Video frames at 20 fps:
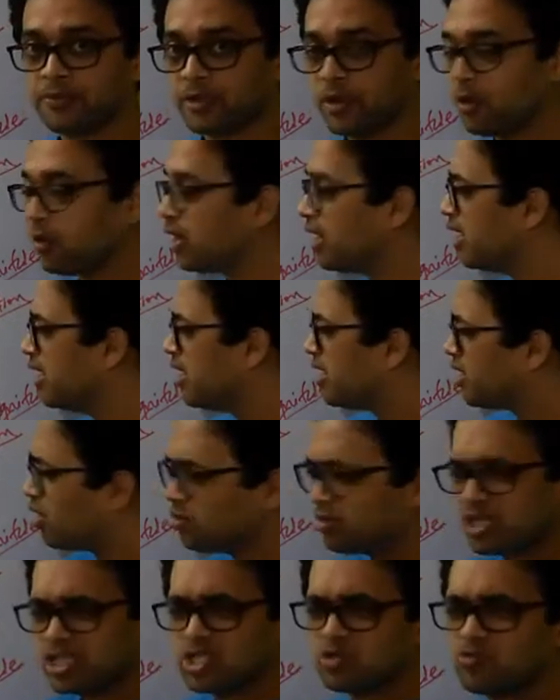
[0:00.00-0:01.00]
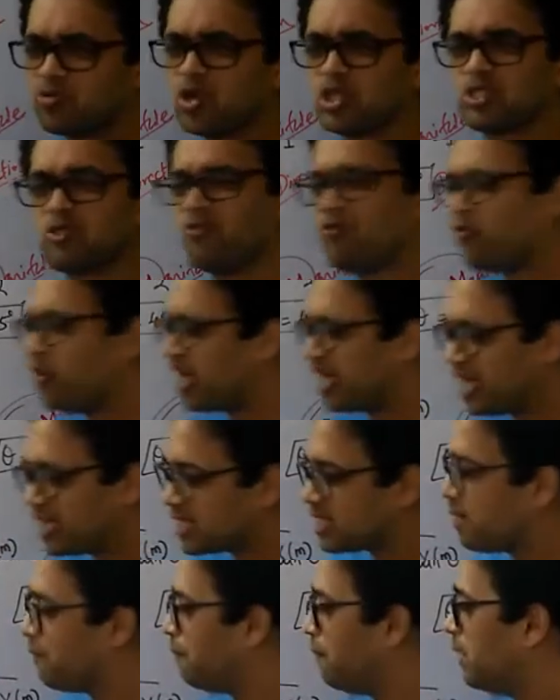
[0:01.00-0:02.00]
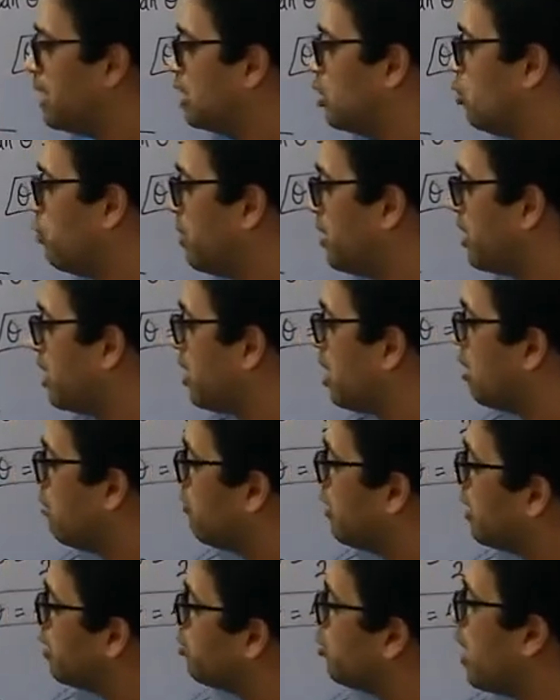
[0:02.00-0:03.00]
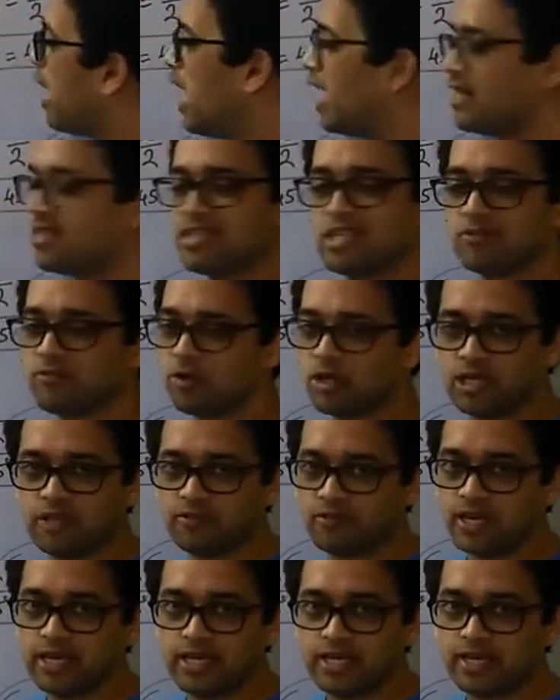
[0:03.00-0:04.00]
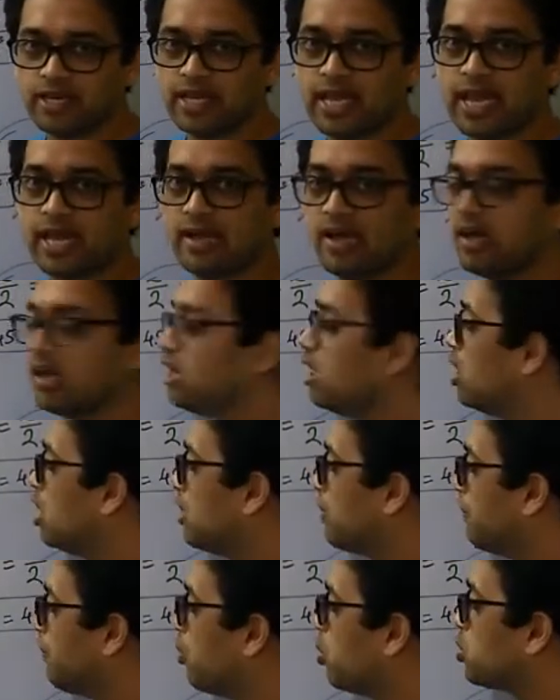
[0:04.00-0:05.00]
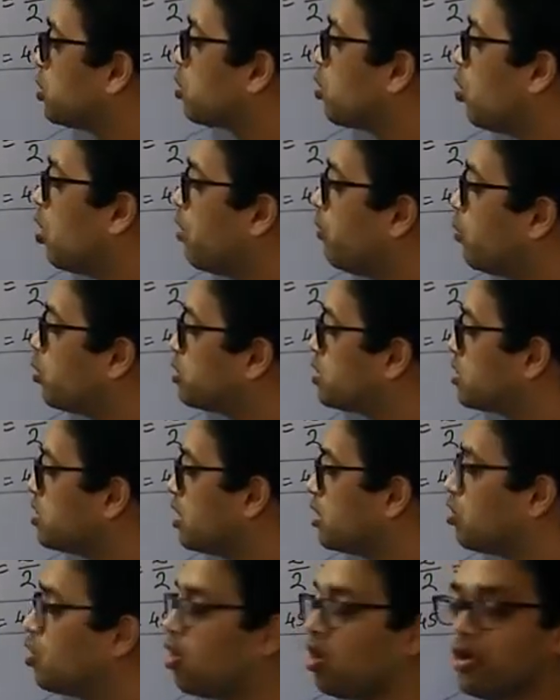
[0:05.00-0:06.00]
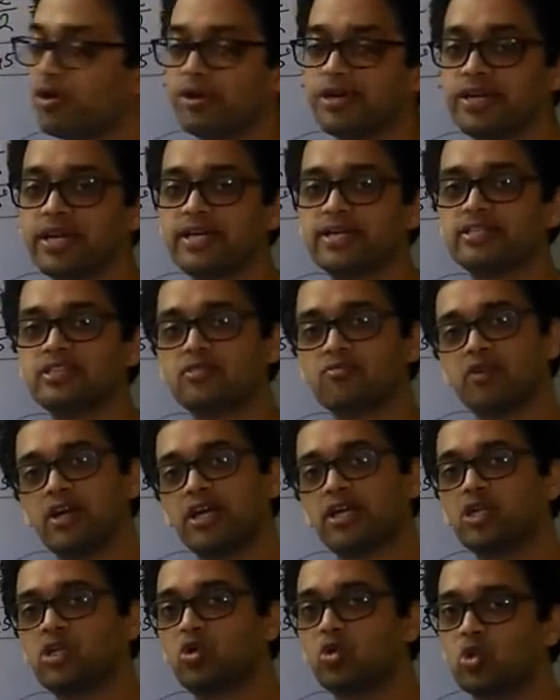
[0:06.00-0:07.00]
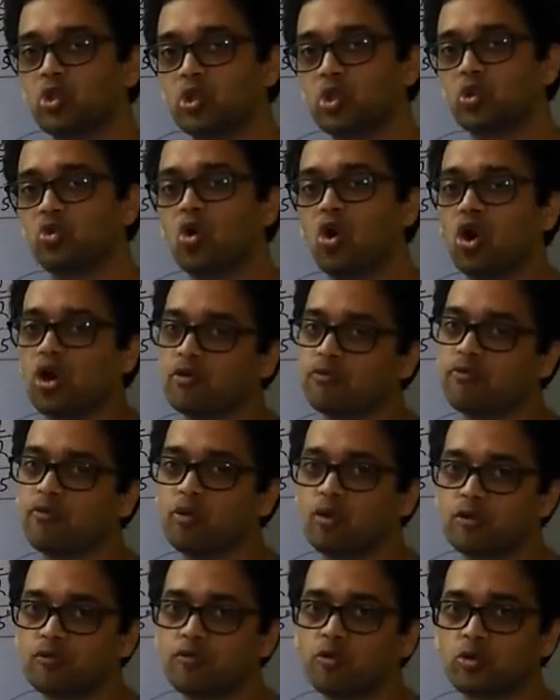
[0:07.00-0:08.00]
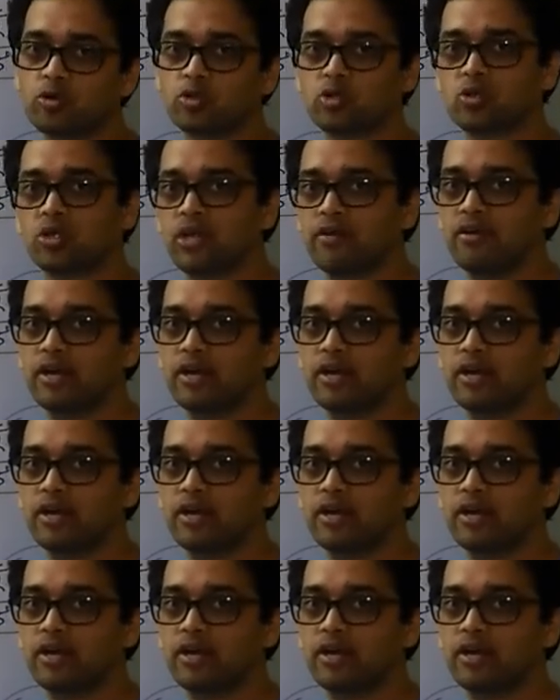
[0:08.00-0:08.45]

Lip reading: Okay, now this was very simple numerical where you had just 45 degree angle, both position coordinates were 2, 2 or 4, 4, so they